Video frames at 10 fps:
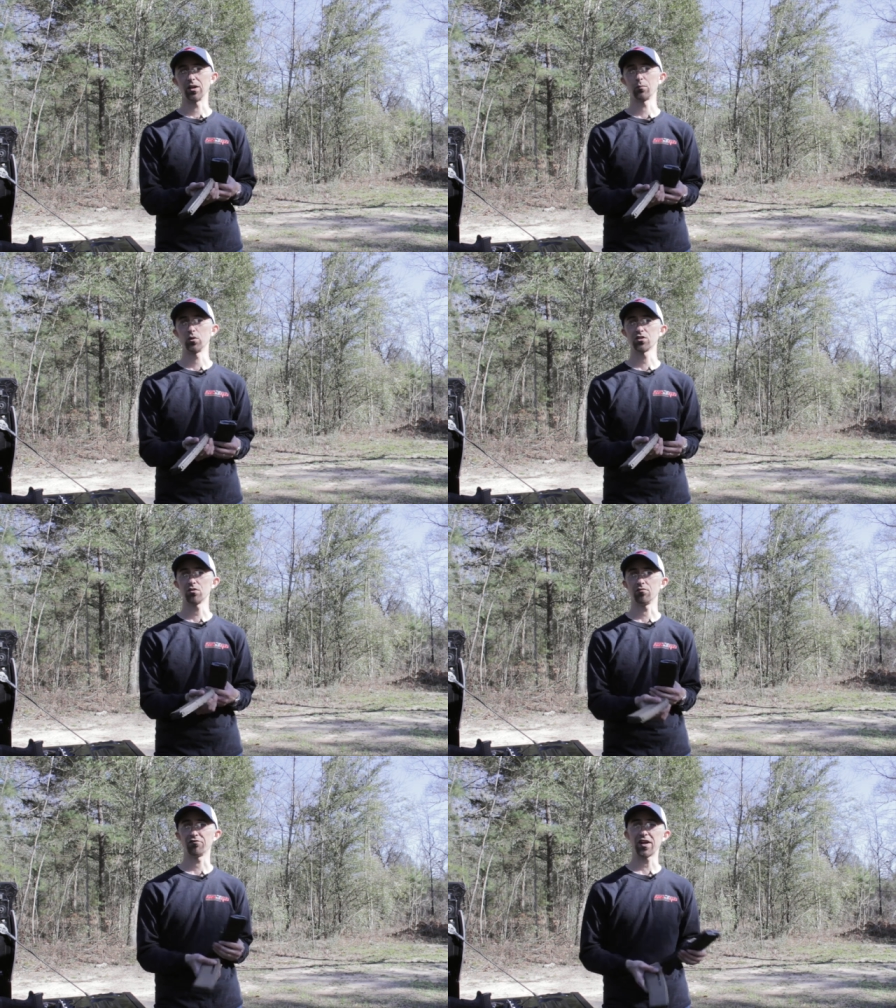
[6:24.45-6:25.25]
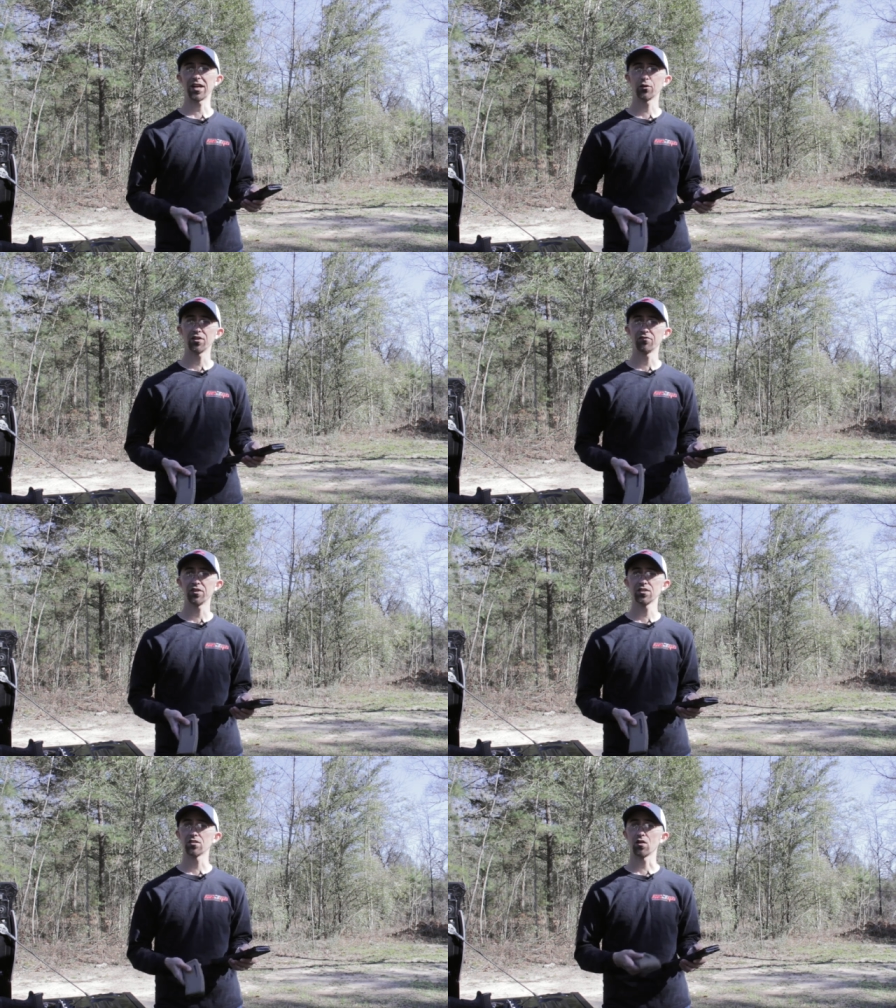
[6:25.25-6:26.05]
When shooting the factory
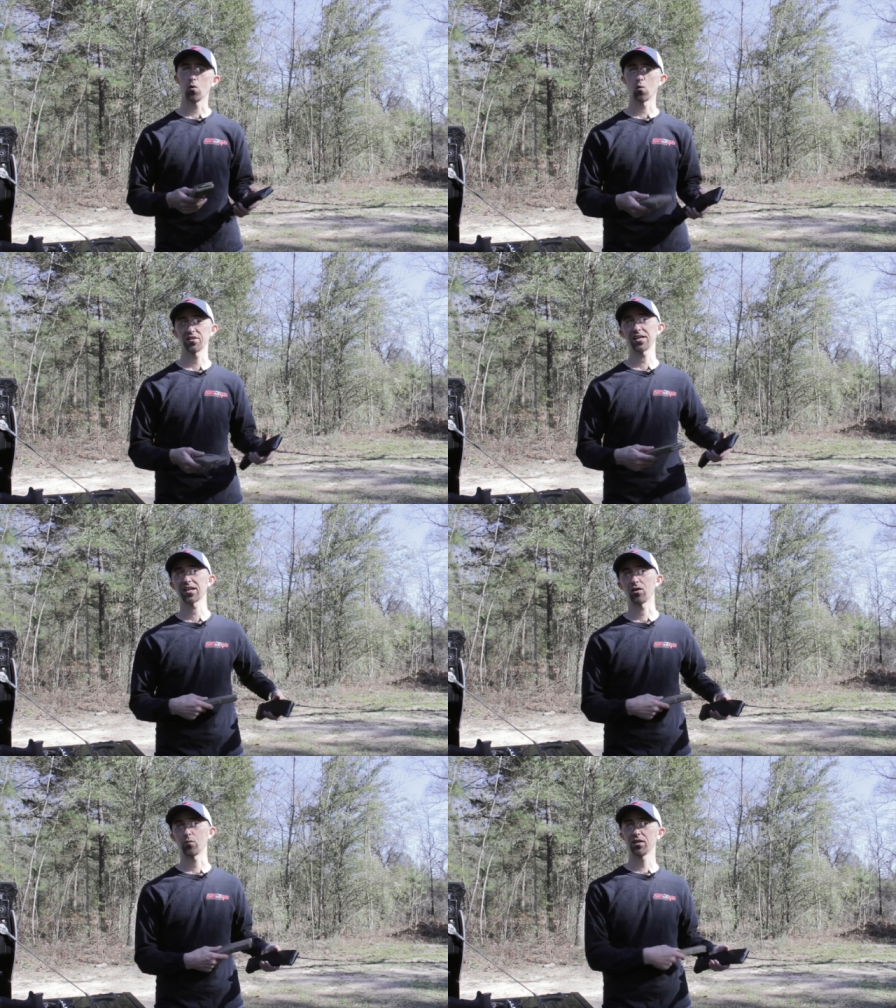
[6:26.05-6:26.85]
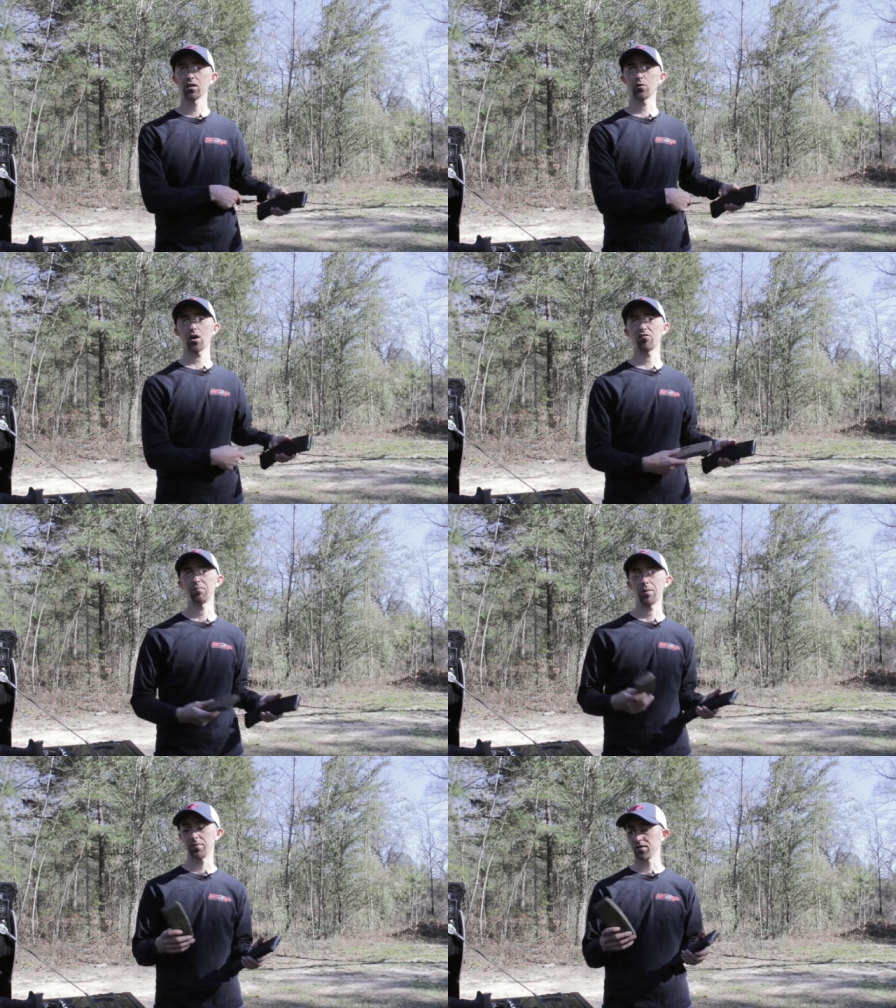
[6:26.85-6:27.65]
division or taking a reload off
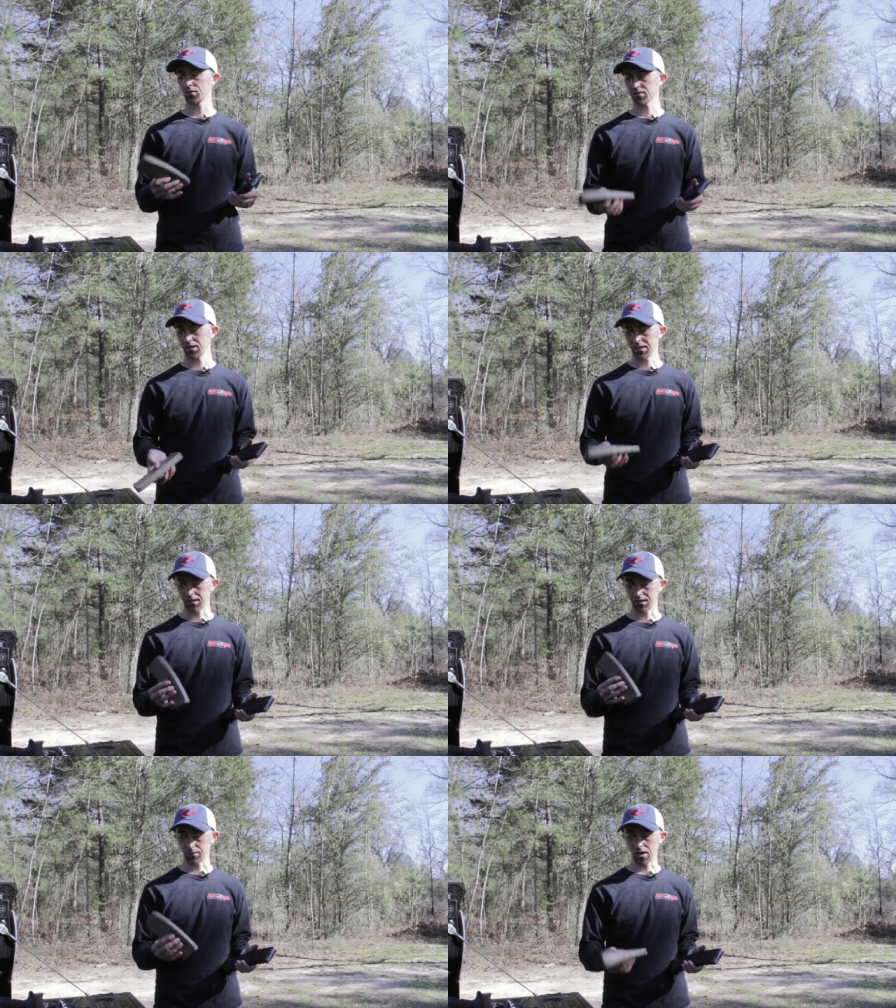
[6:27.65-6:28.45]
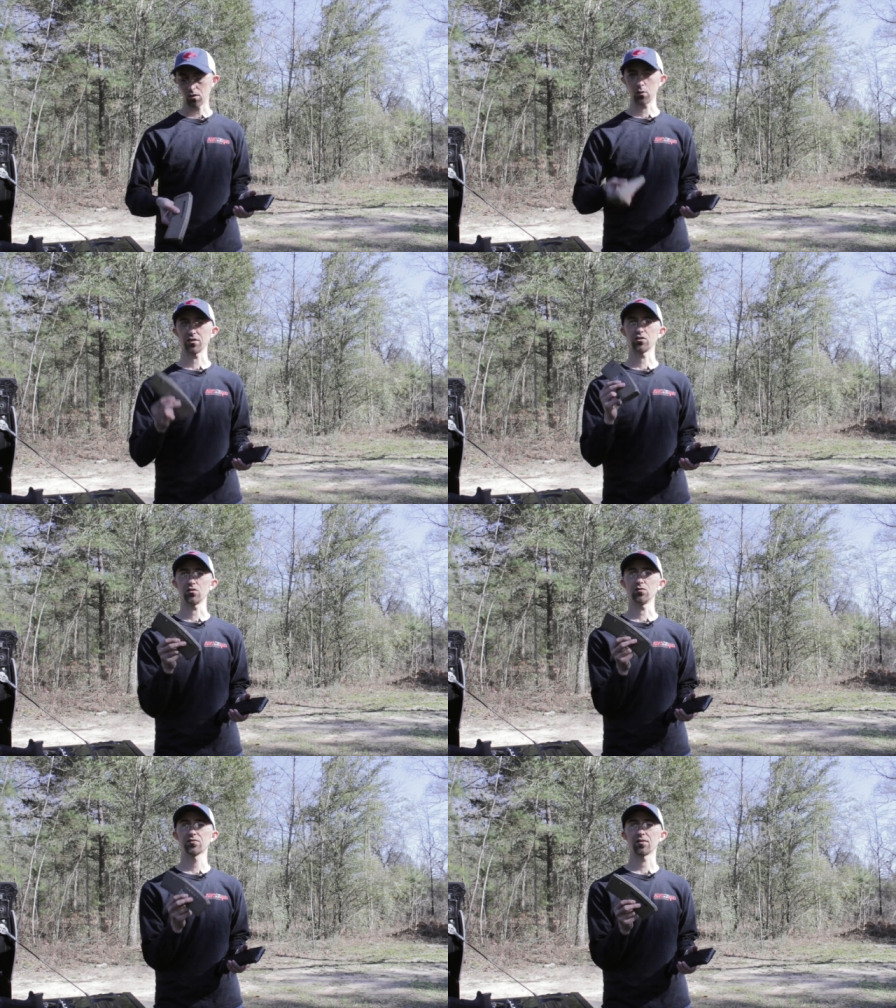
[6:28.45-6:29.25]
my belt, I always
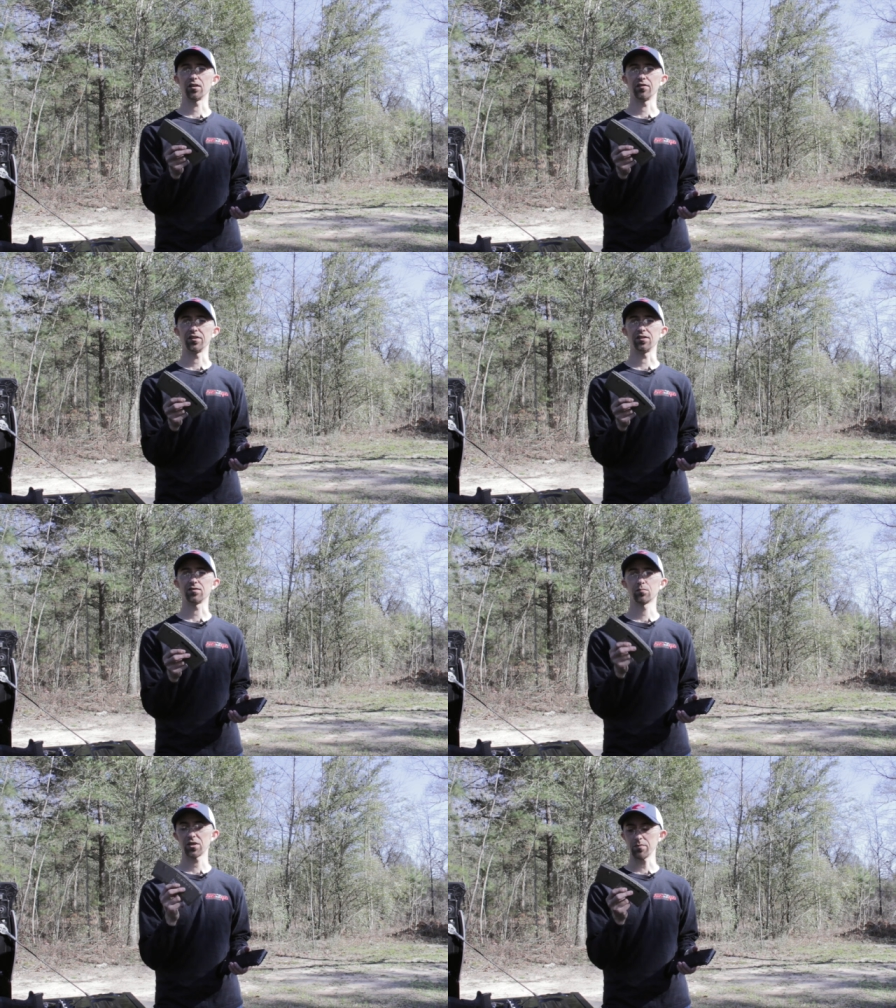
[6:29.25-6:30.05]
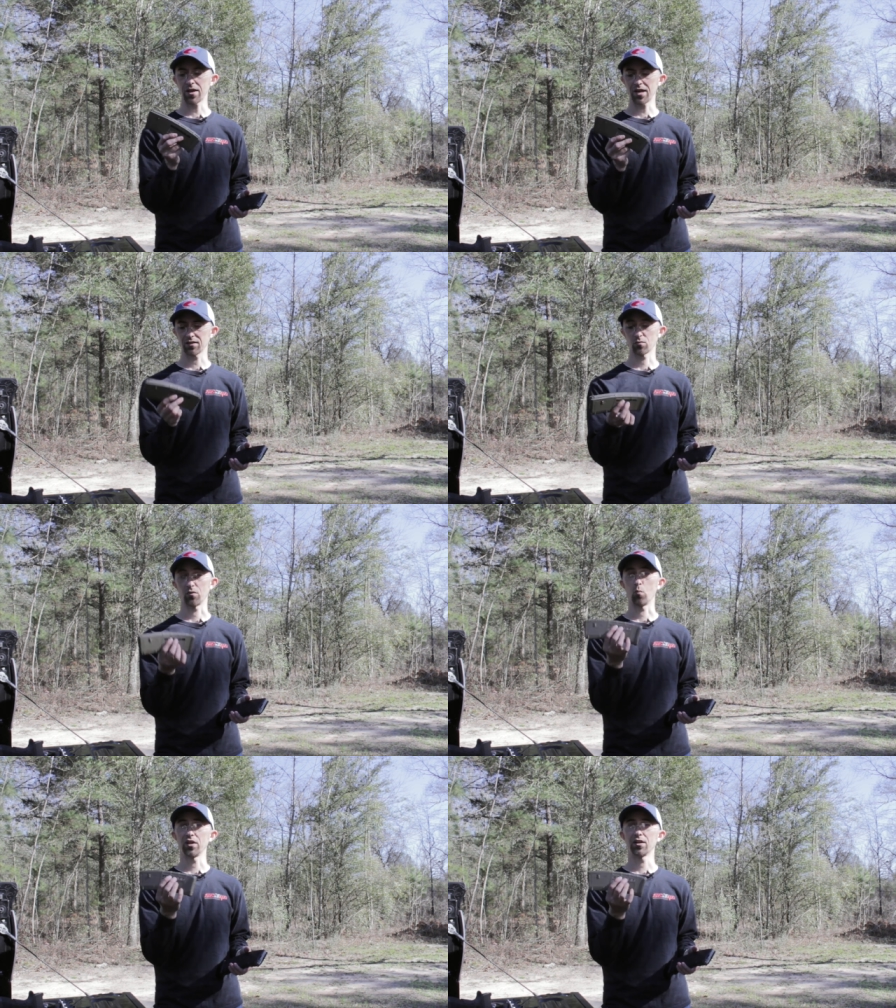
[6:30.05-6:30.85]
use these PMags with
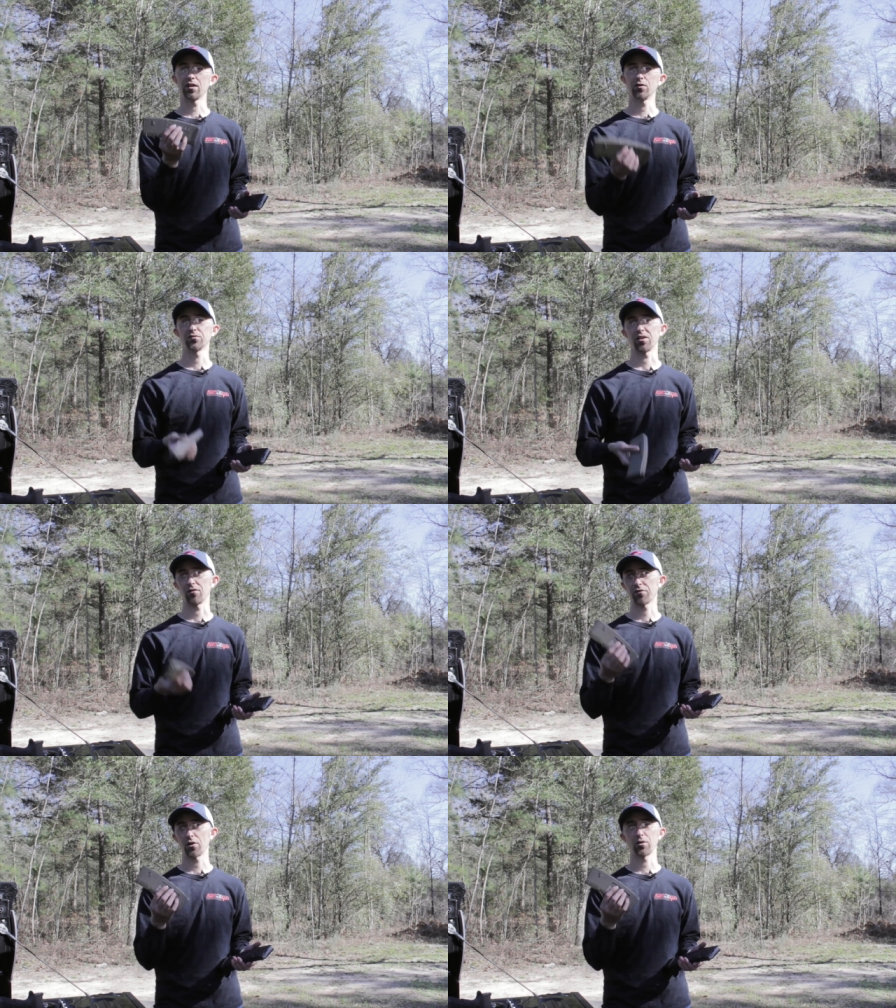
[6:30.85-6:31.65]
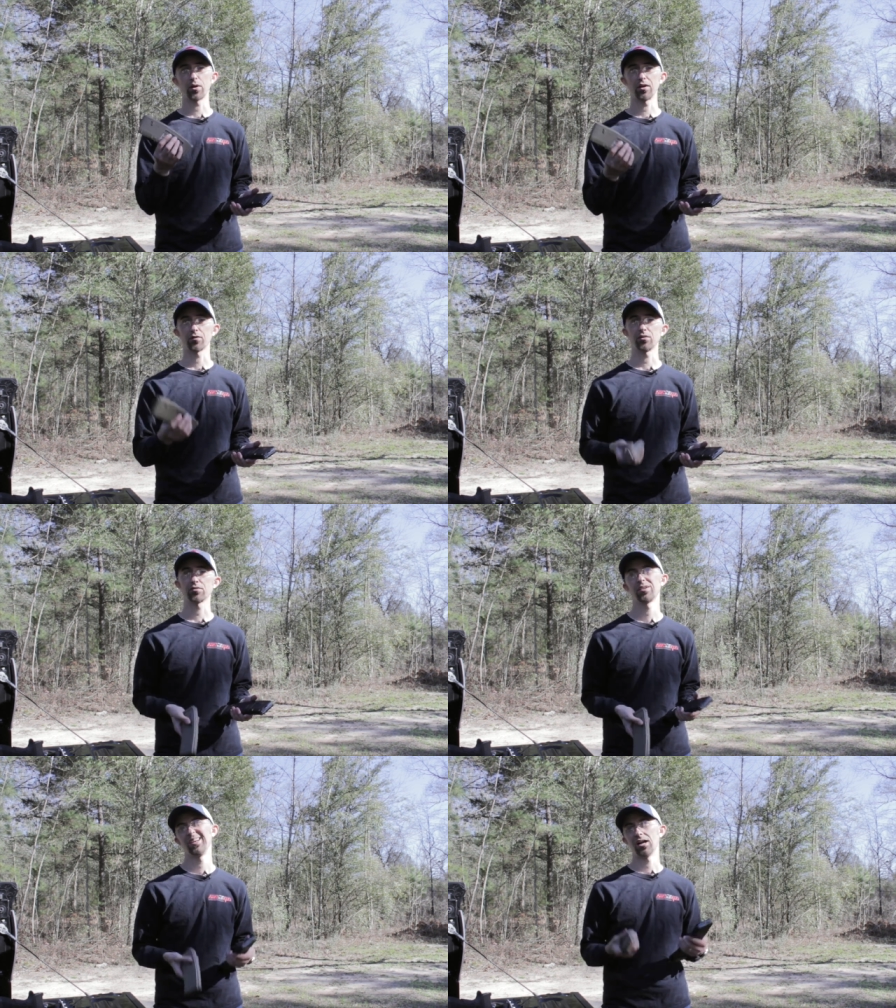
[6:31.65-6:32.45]
the windows. They're 30 rounders.